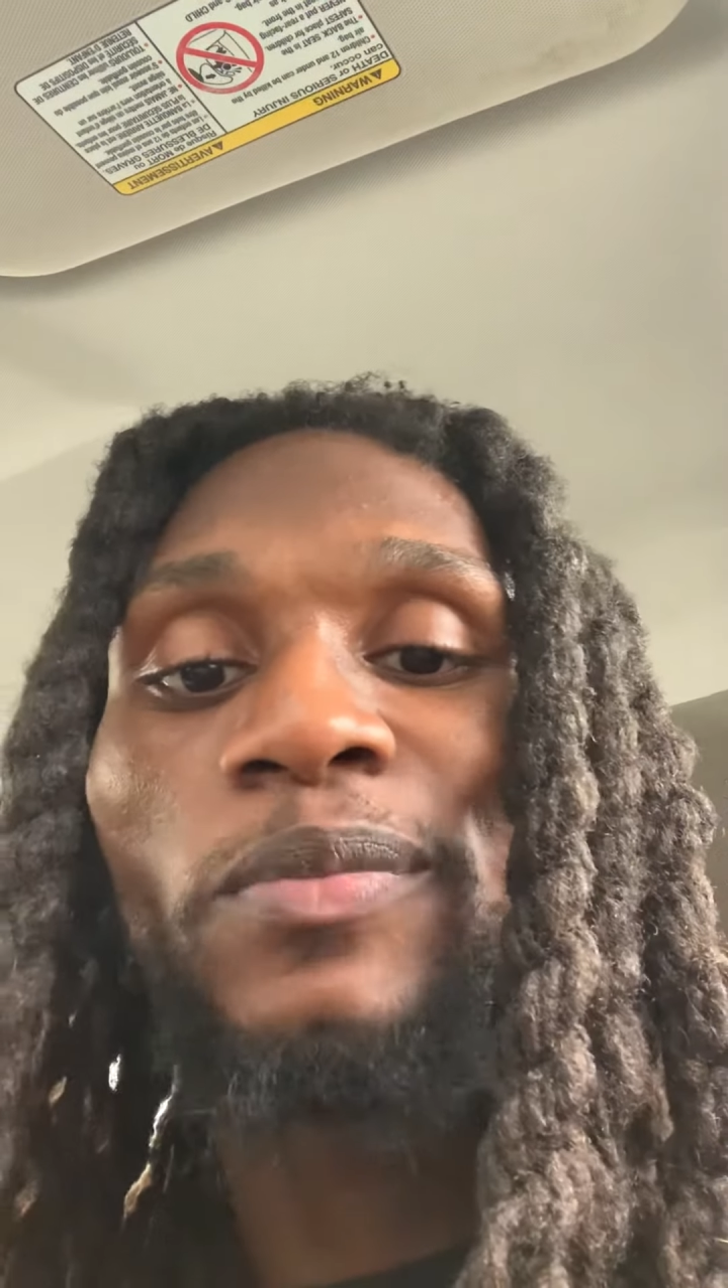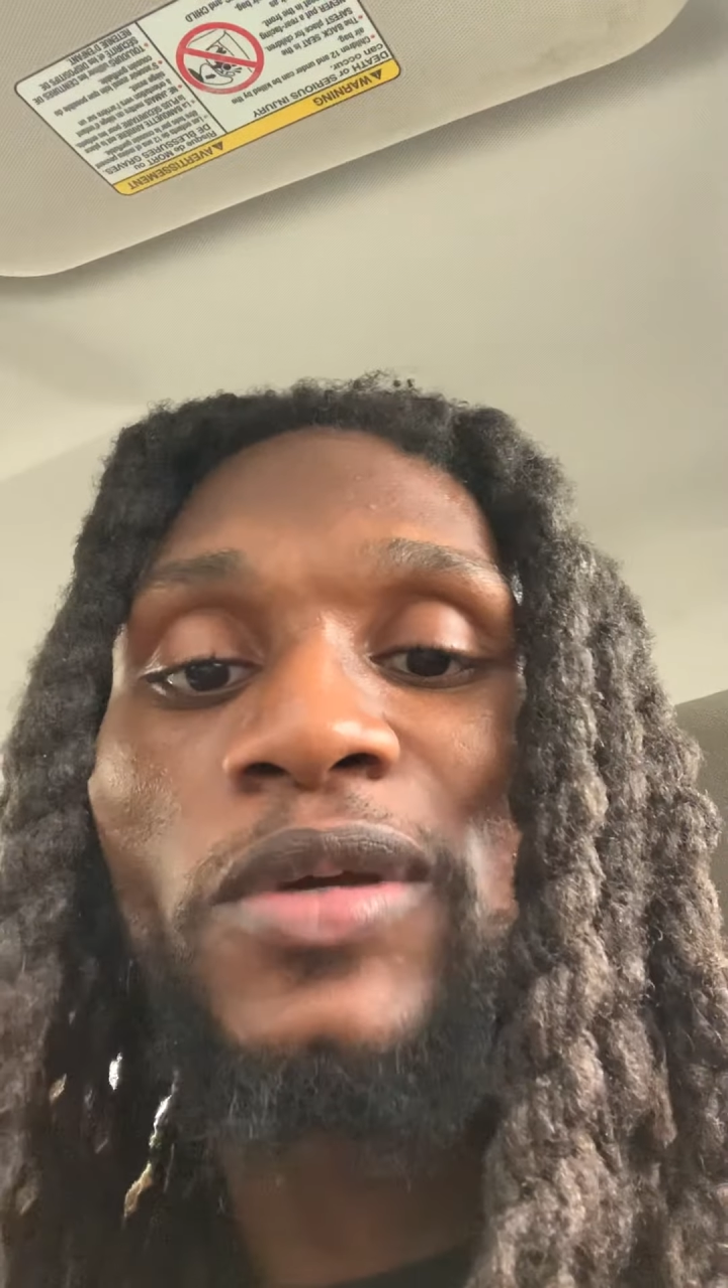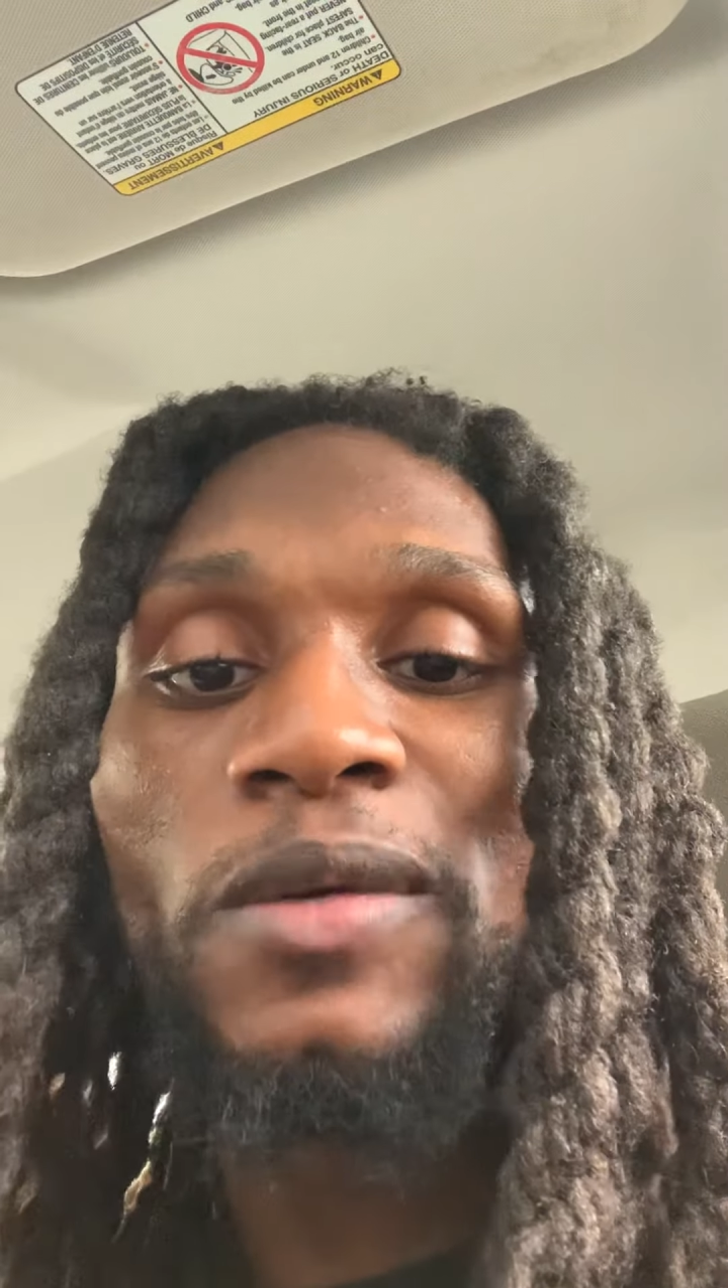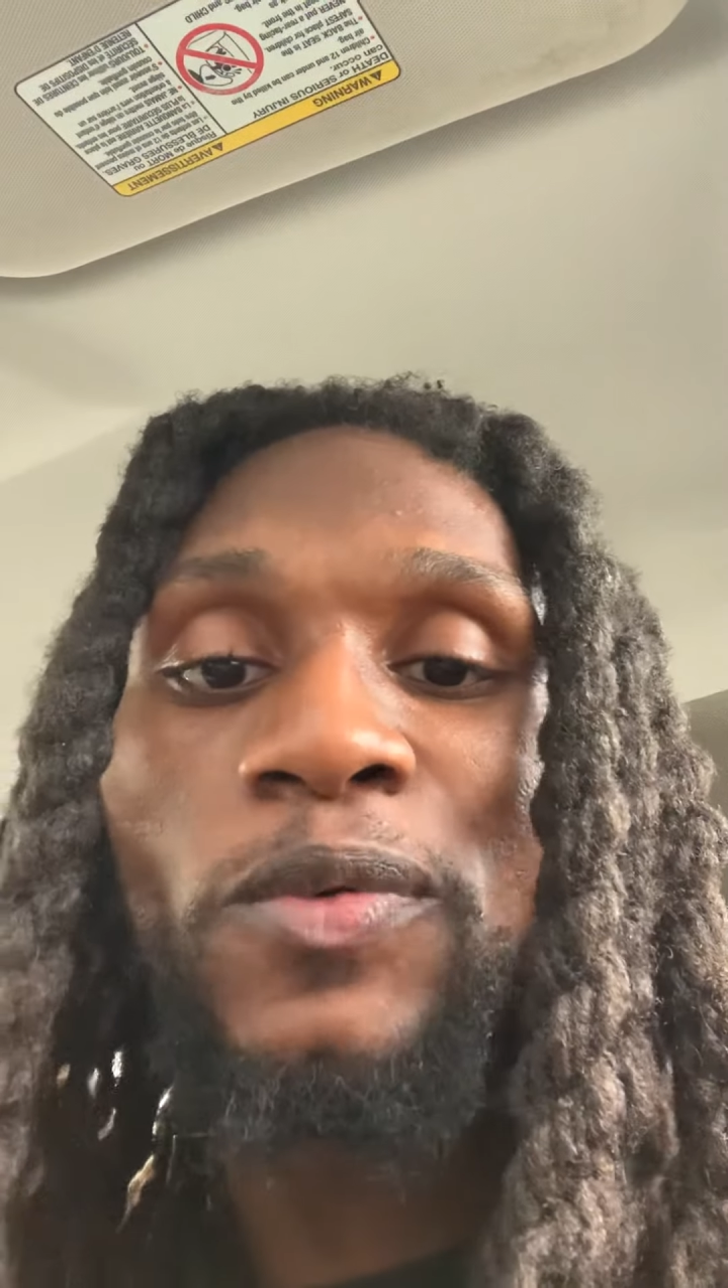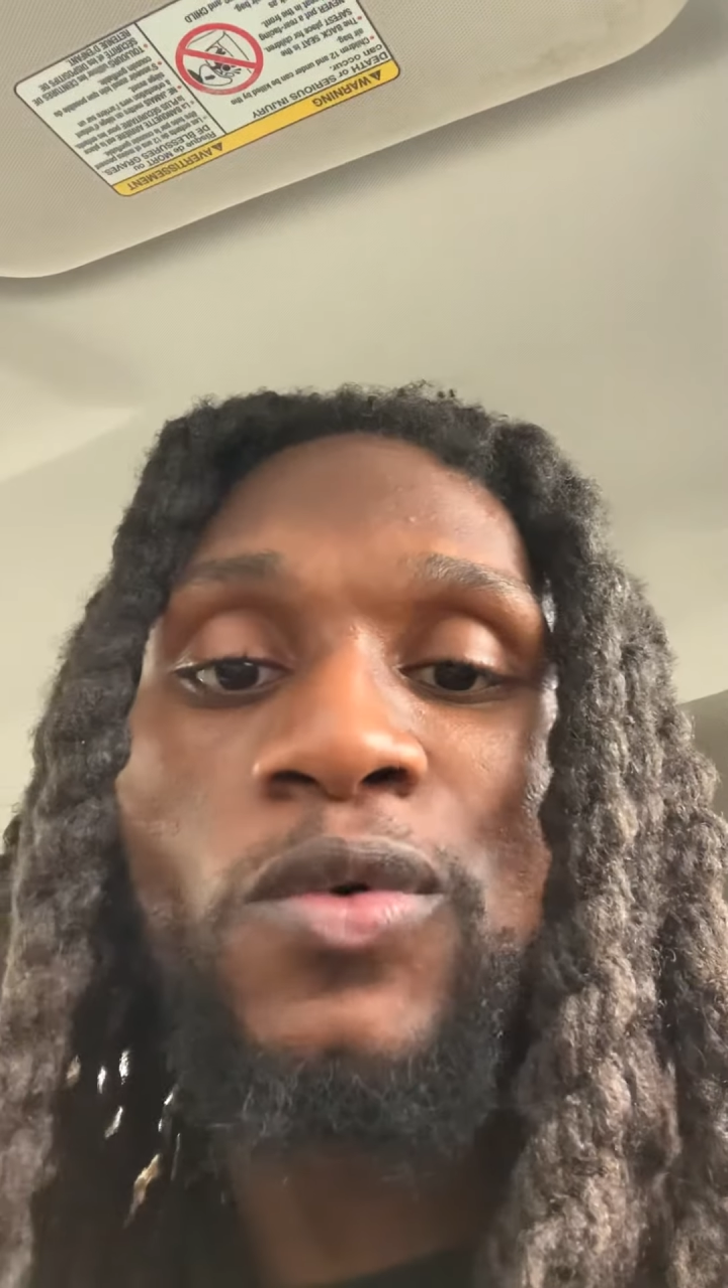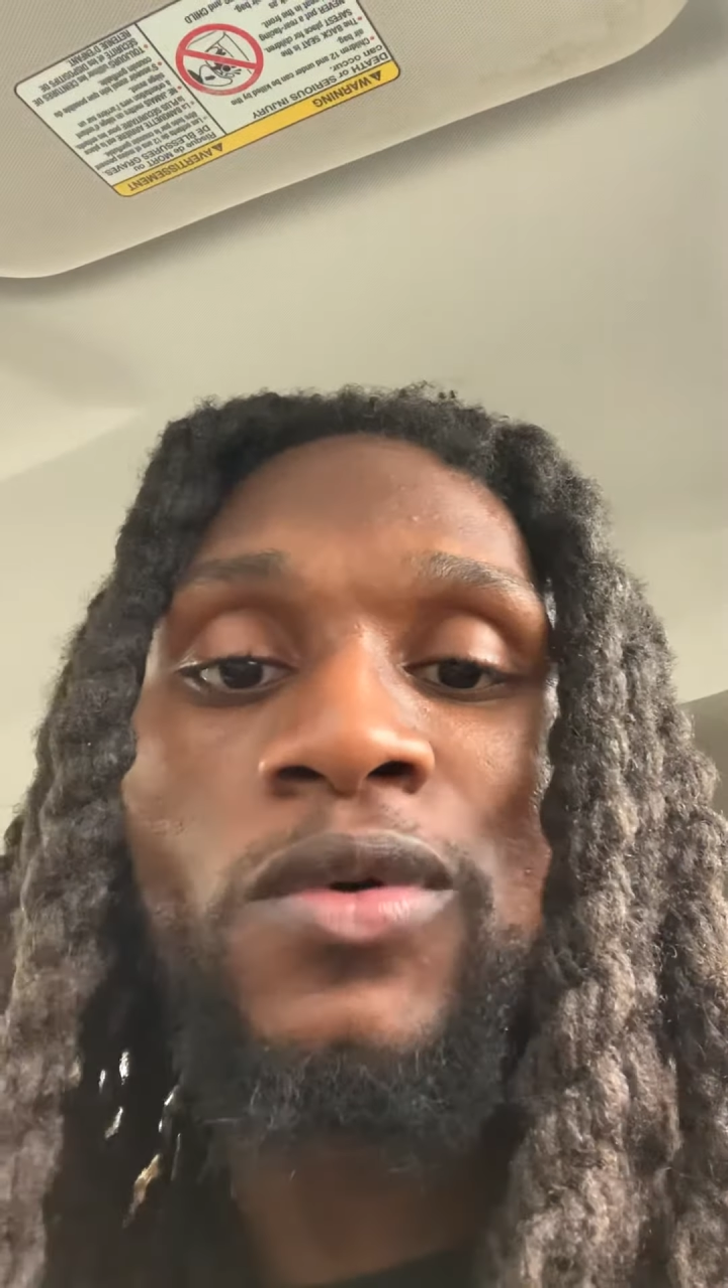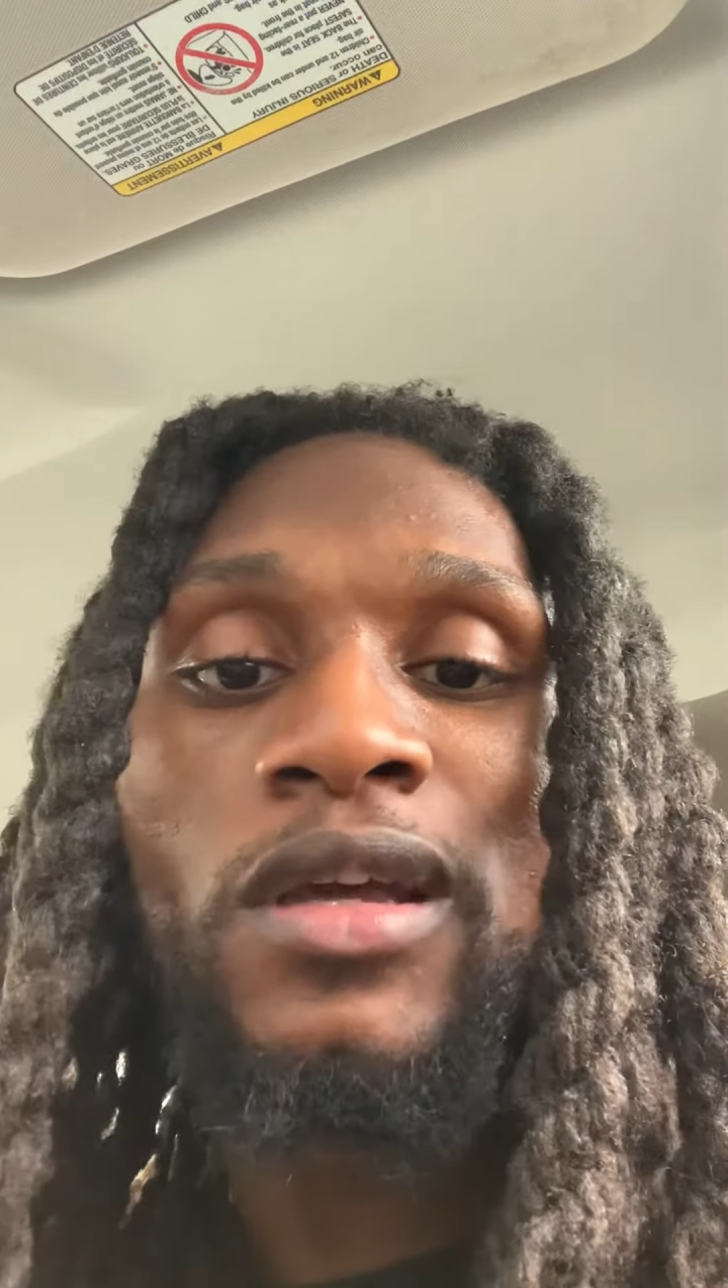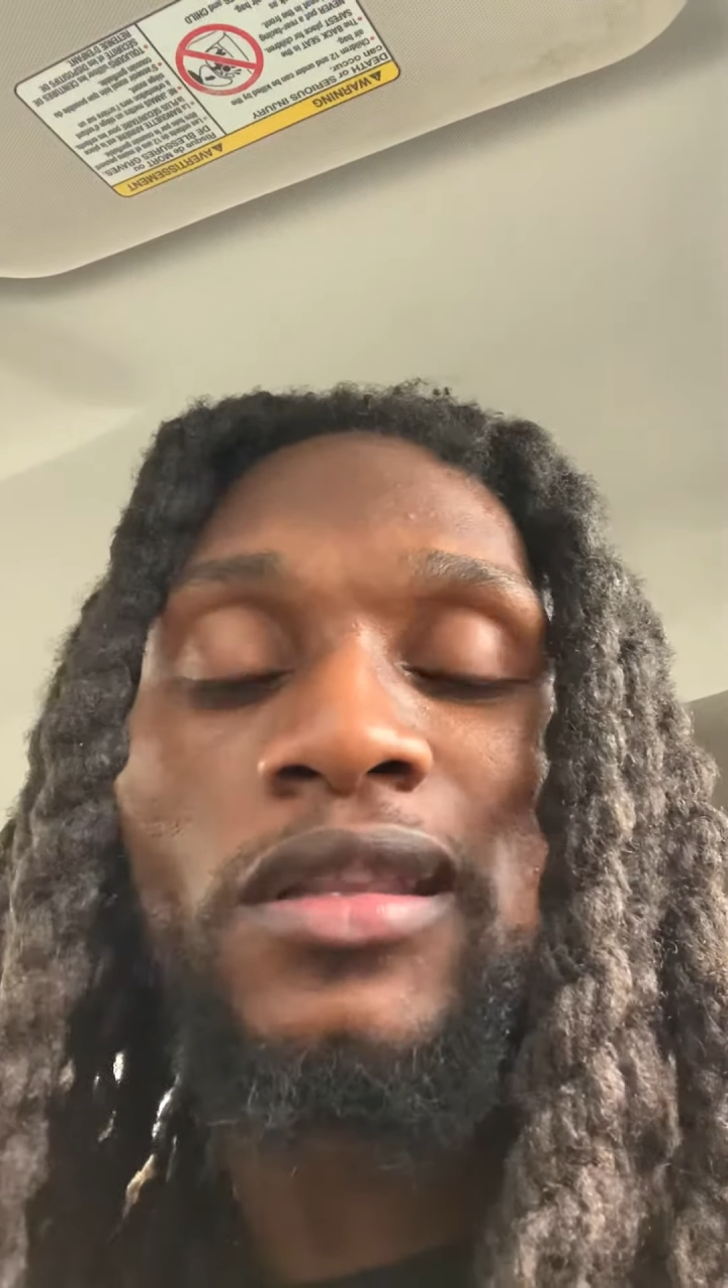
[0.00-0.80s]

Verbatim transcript: people